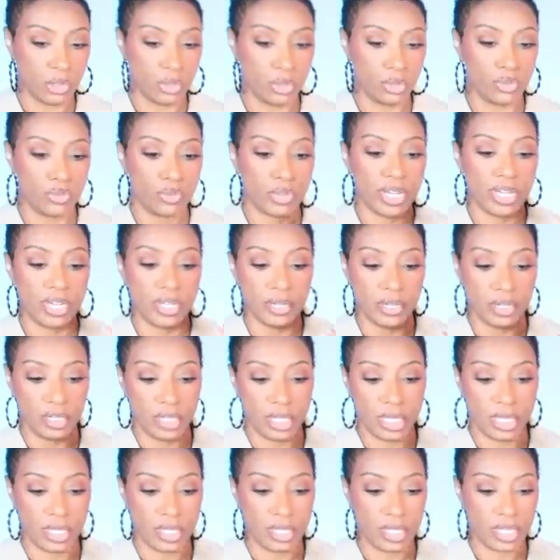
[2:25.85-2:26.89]
shoes right here.
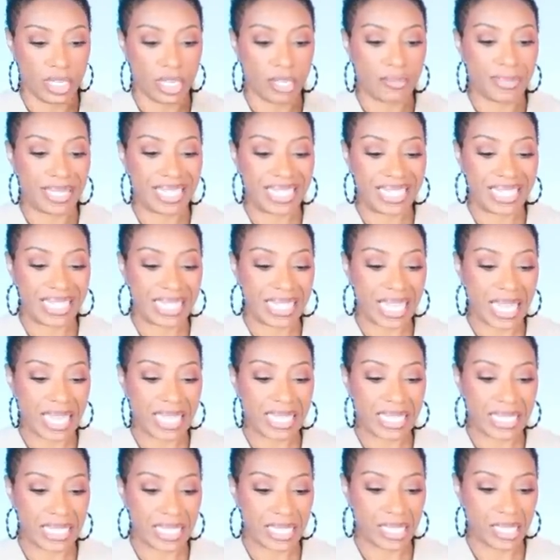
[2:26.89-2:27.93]
These come in
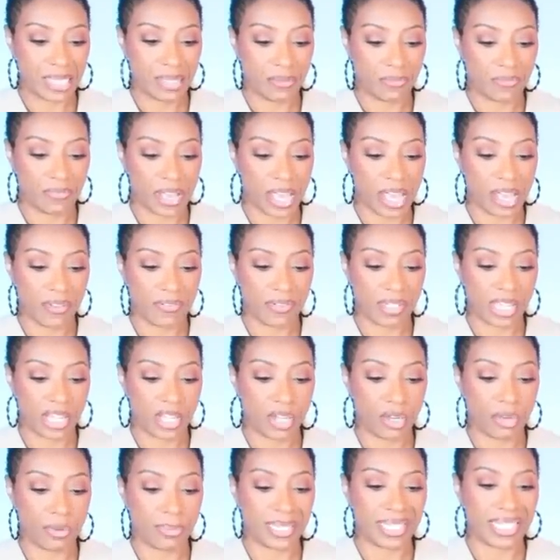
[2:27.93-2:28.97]
sizes 5 and they
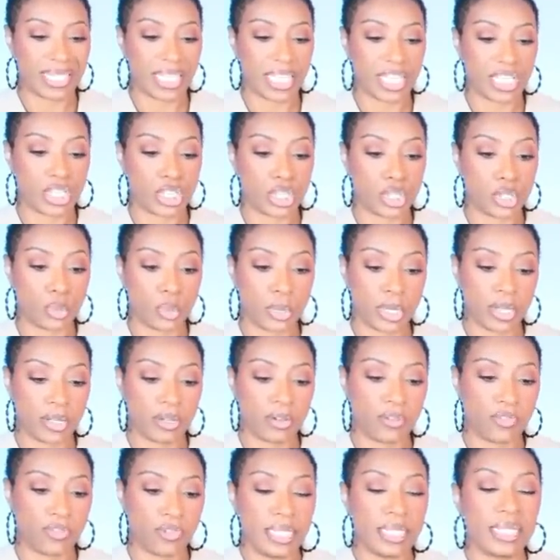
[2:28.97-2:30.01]
go up to size
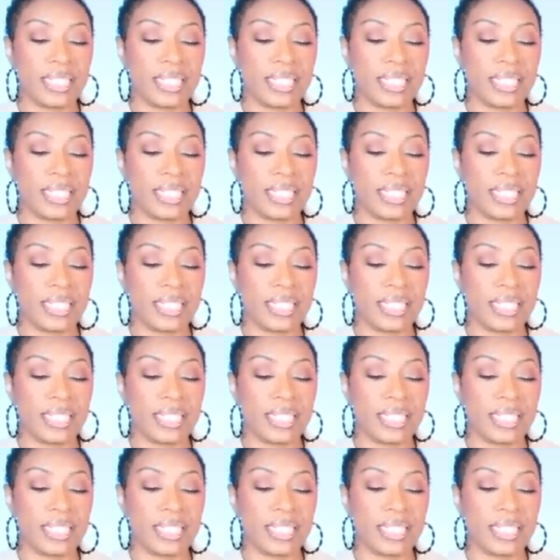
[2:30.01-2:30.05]
12,